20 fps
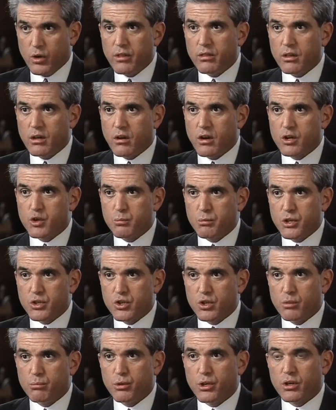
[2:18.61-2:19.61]
with the
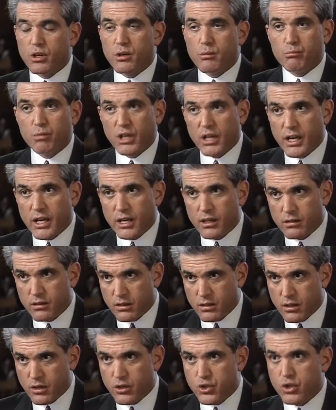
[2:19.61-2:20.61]
Archbishop and complained
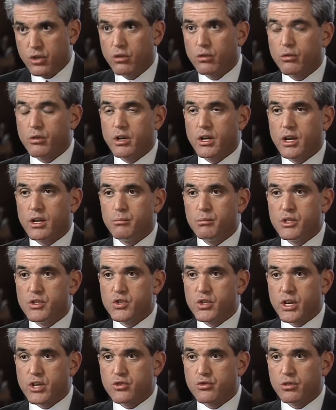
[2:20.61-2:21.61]
that their children had
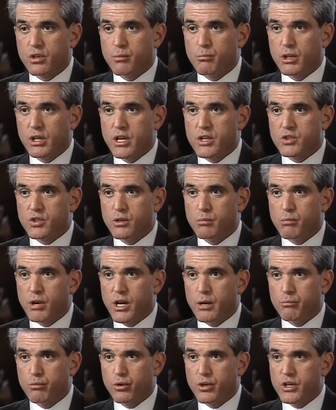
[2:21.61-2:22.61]
been sexually molested
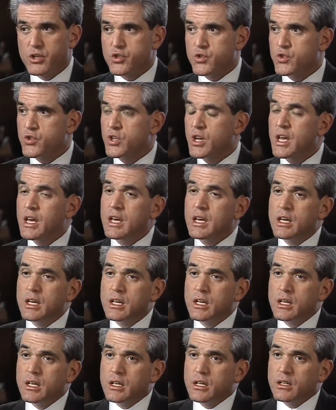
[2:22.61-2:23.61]
by priests.
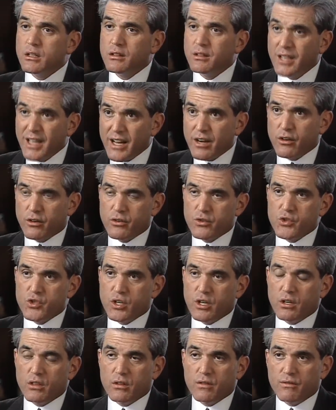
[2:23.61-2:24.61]

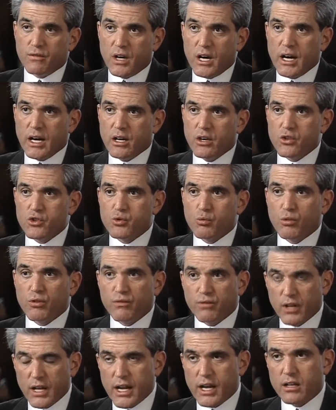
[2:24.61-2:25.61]
Letters in the files
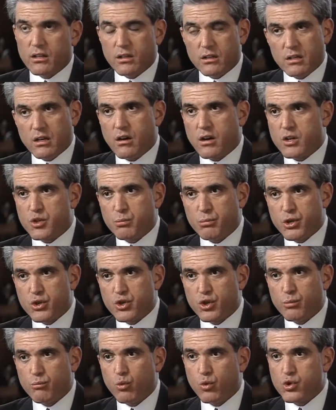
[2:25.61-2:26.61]
reflect that the
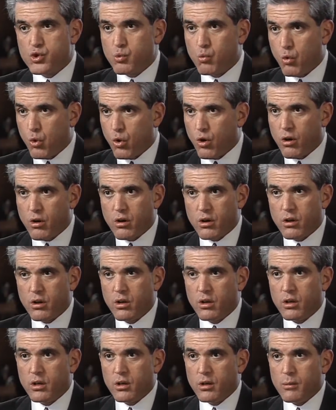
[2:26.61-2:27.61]
Archbishop was
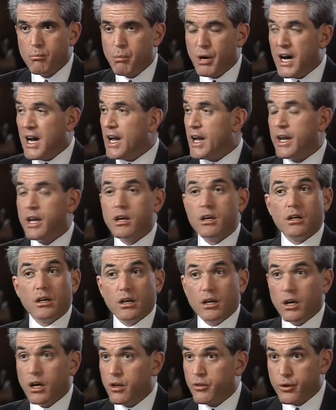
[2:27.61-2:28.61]
warned by
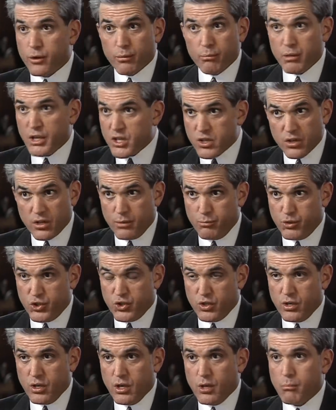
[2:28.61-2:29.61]
other
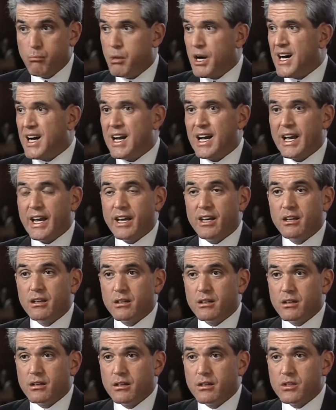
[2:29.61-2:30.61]
bishops, by
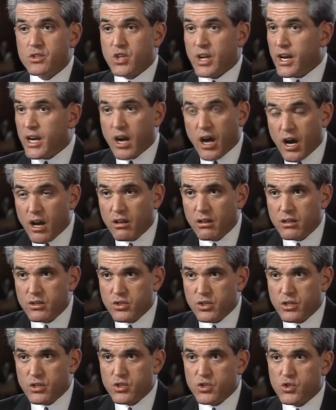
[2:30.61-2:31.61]

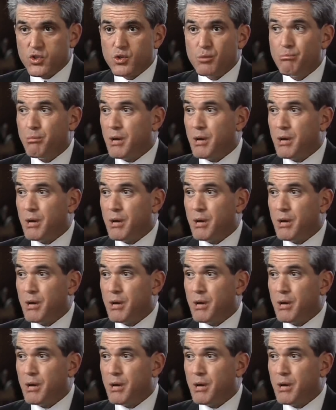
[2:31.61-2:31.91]
psychologists,